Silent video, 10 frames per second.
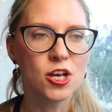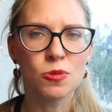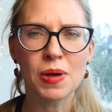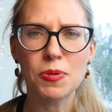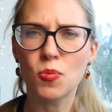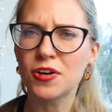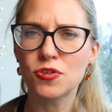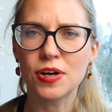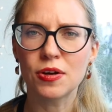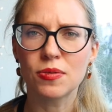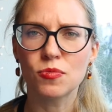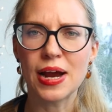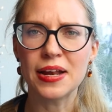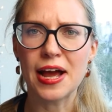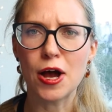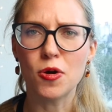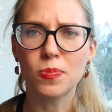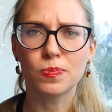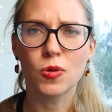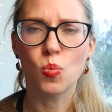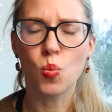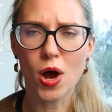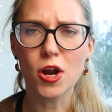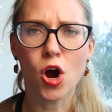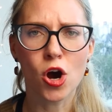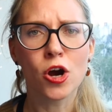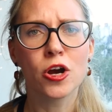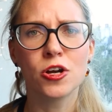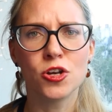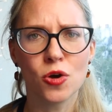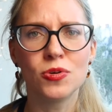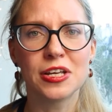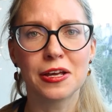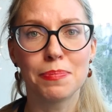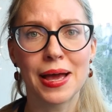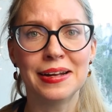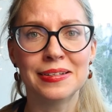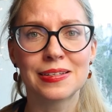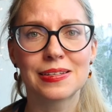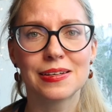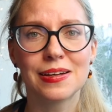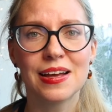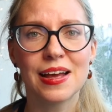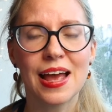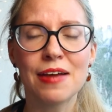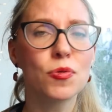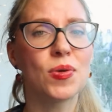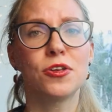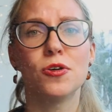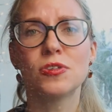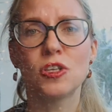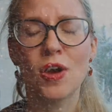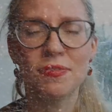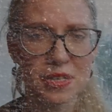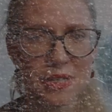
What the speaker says: You might be wondering right now, what are no-dig beds? Everyone knows that you have to